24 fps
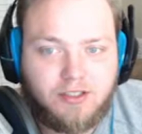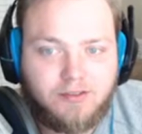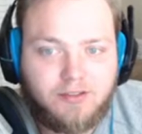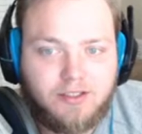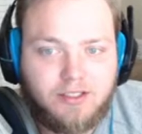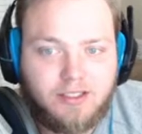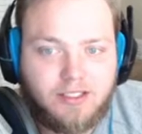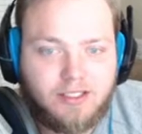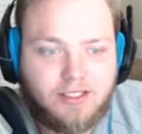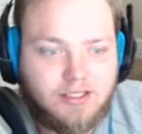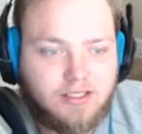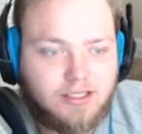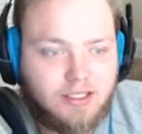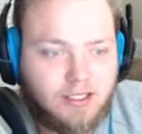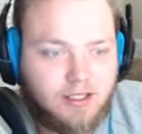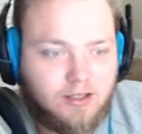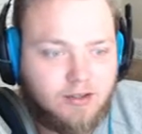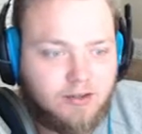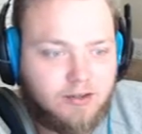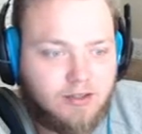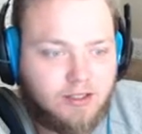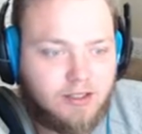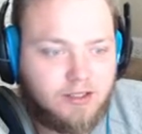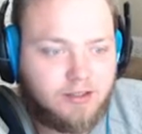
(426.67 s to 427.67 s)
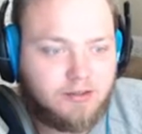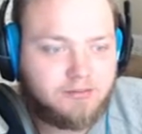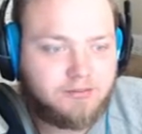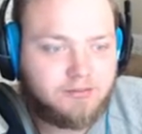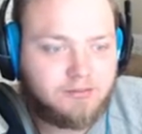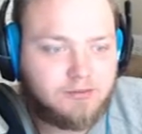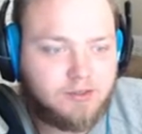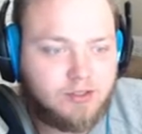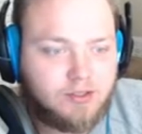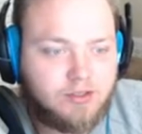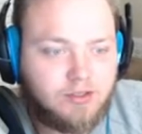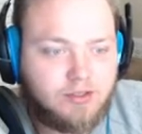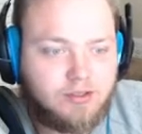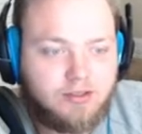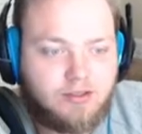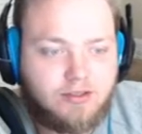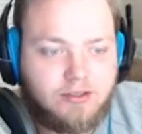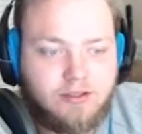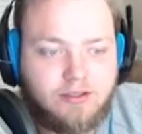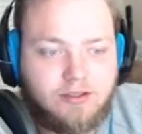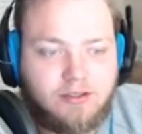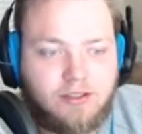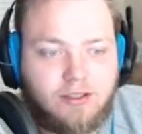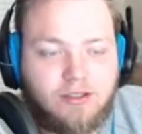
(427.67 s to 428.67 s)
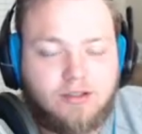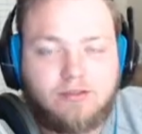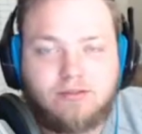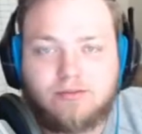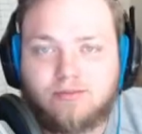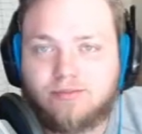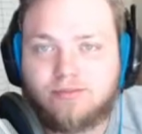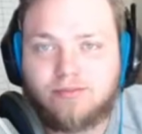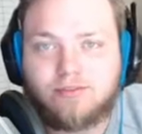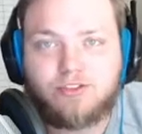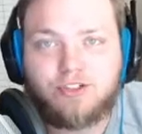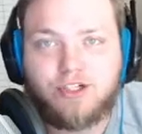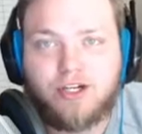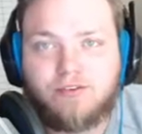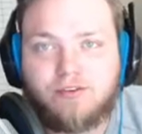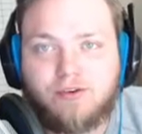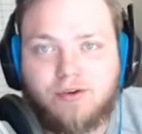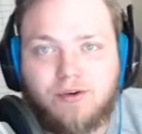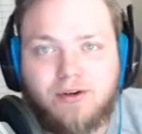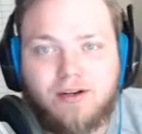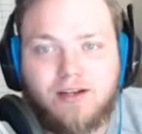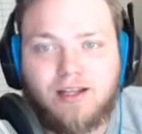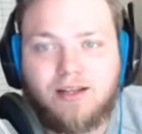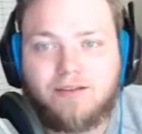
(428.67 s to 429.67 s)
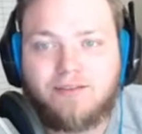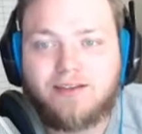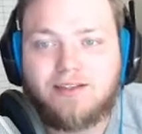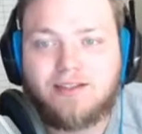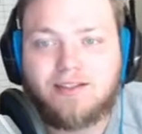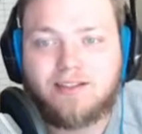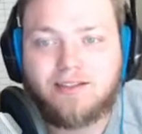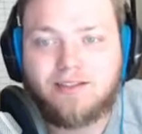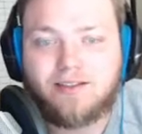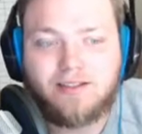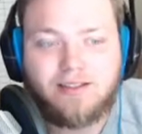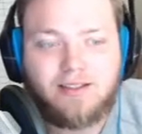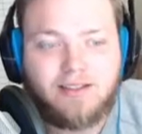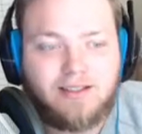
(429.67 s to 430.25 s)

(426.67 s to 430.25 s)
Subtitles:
he can stay healthy. Don't draft Corey Davis.